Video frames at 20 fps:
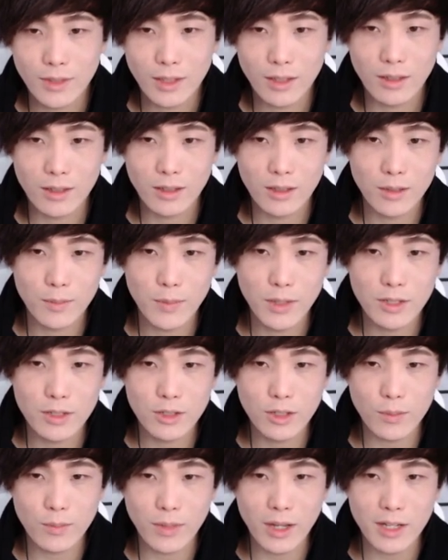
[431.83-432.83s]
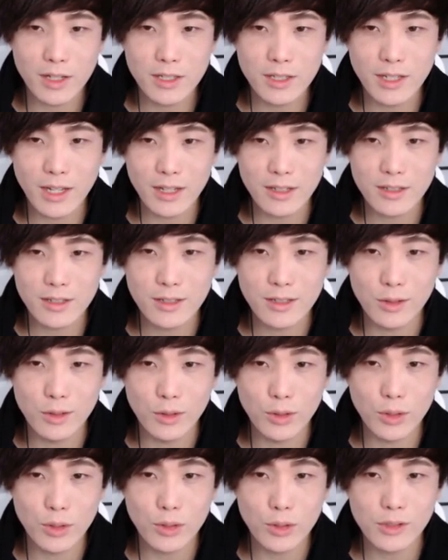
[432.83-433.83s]
Um, is your mic stand still
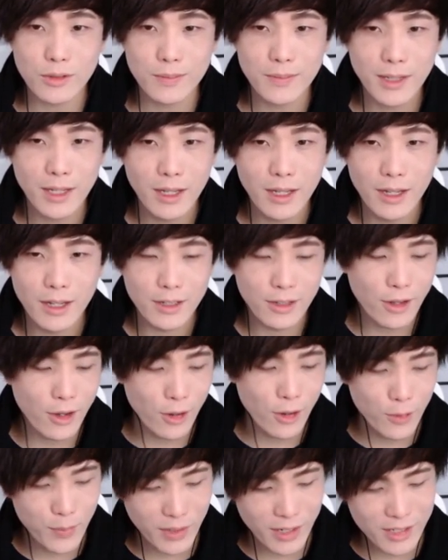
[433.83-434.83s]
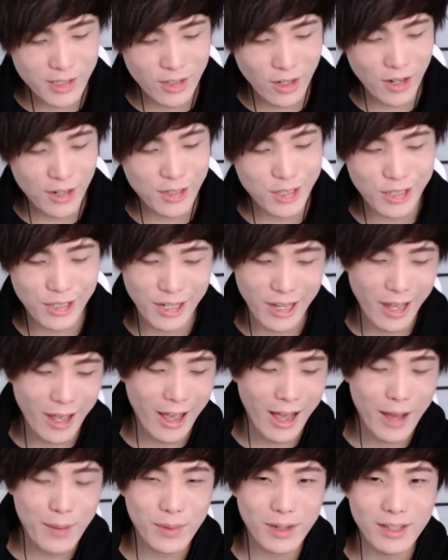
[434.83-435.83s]
loose? No, but it's honestly a
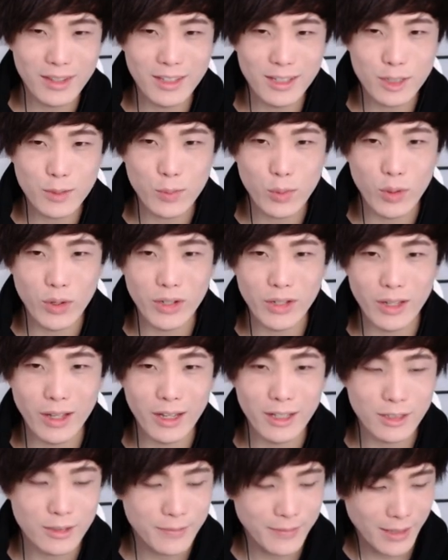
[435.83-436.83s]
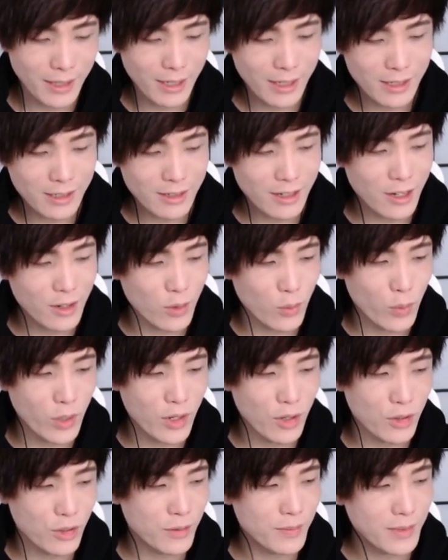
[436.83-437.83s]
habit at this point, guys. It's kind of
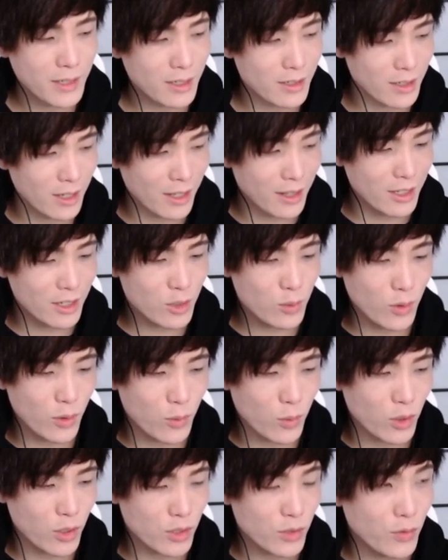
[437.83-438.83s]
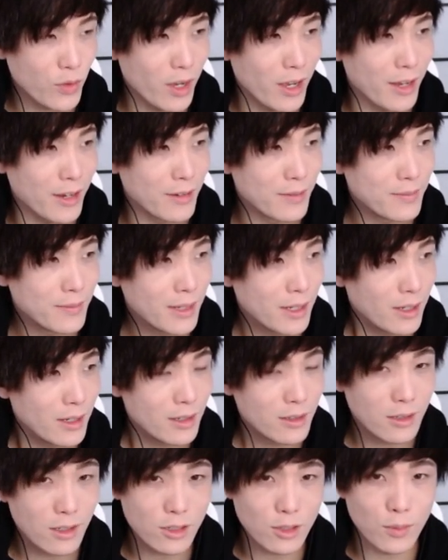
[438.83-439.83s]
weird, because like this one works fine.
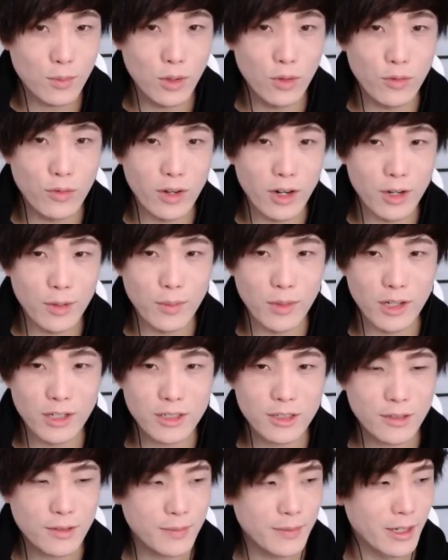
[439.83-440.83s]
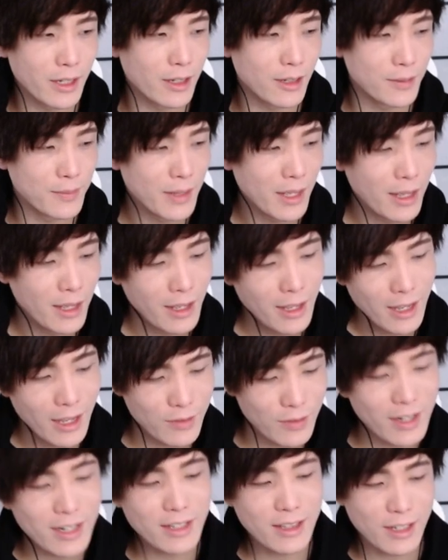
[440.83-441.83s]
It doesn't move very much. Um,
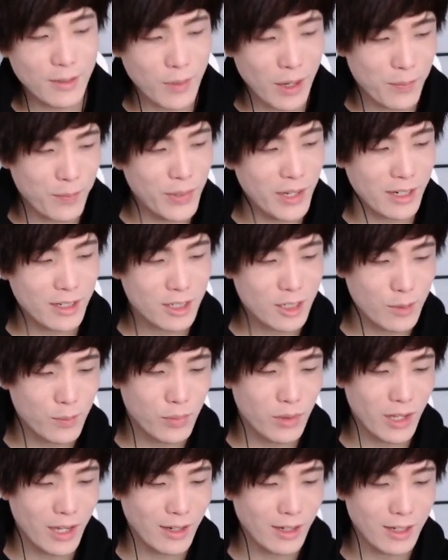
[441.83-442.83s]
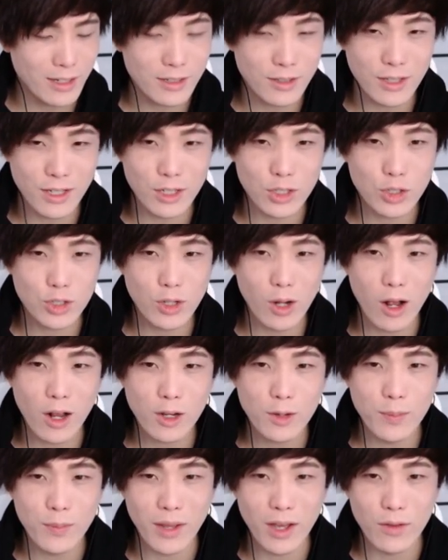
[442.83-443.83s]
if anything, my biggest complaint is the
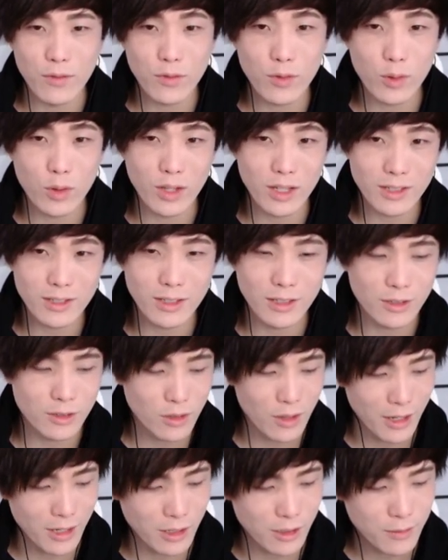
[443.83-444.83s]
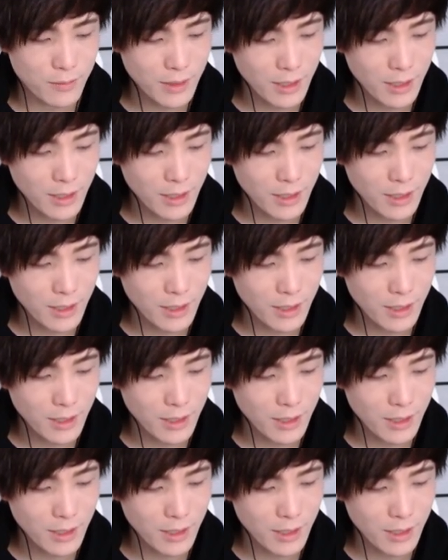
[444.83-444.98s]
shock mount for this is like